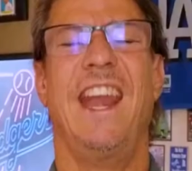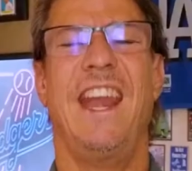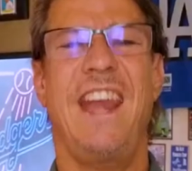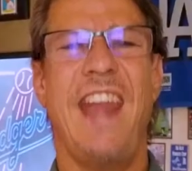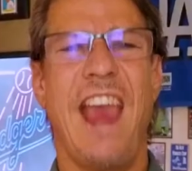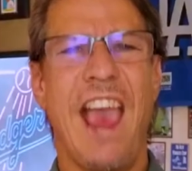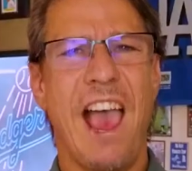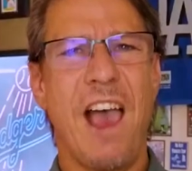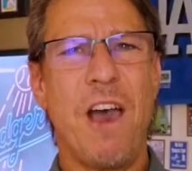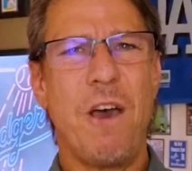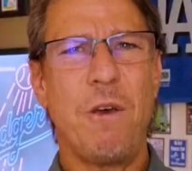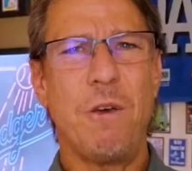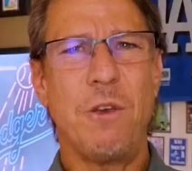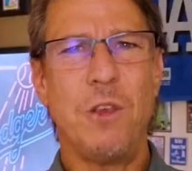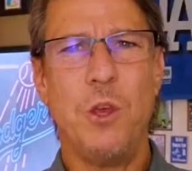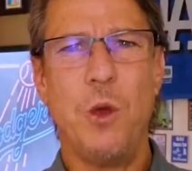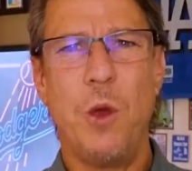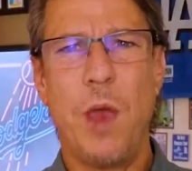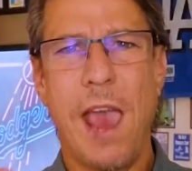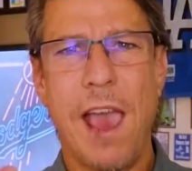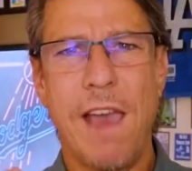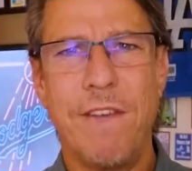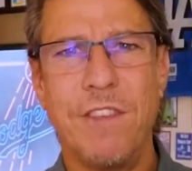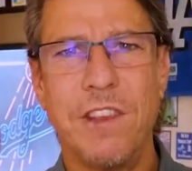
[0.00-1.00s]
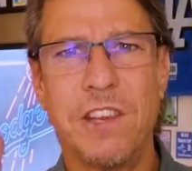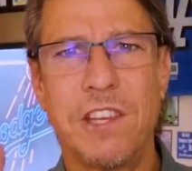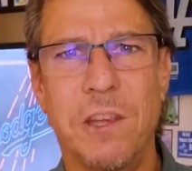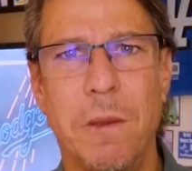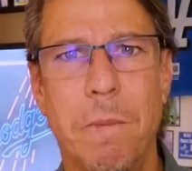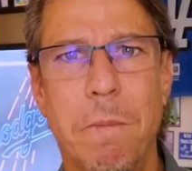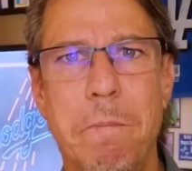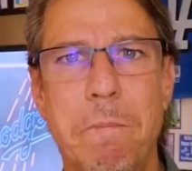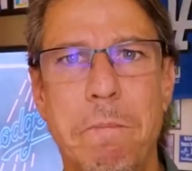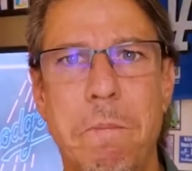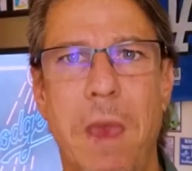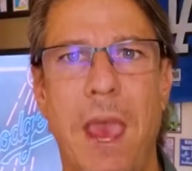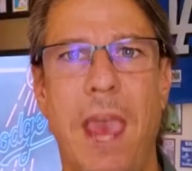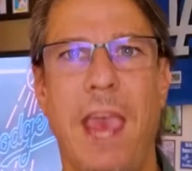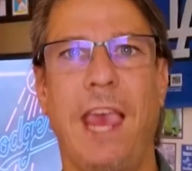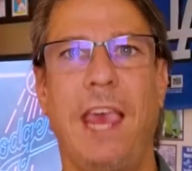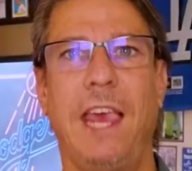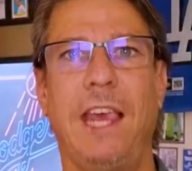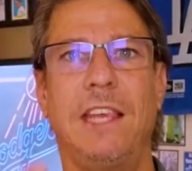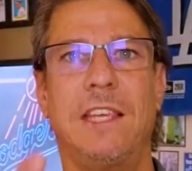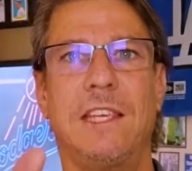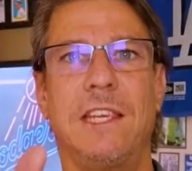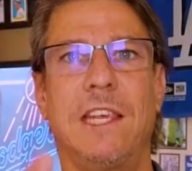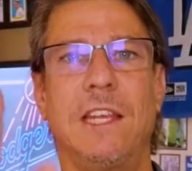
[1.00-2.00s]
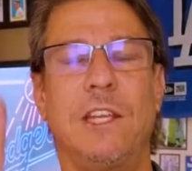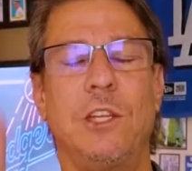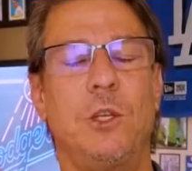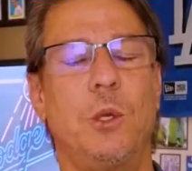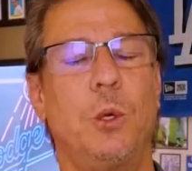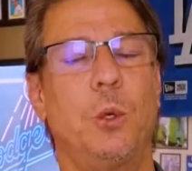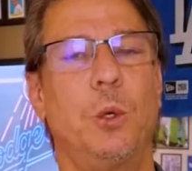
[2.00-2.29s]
And now you have this amazing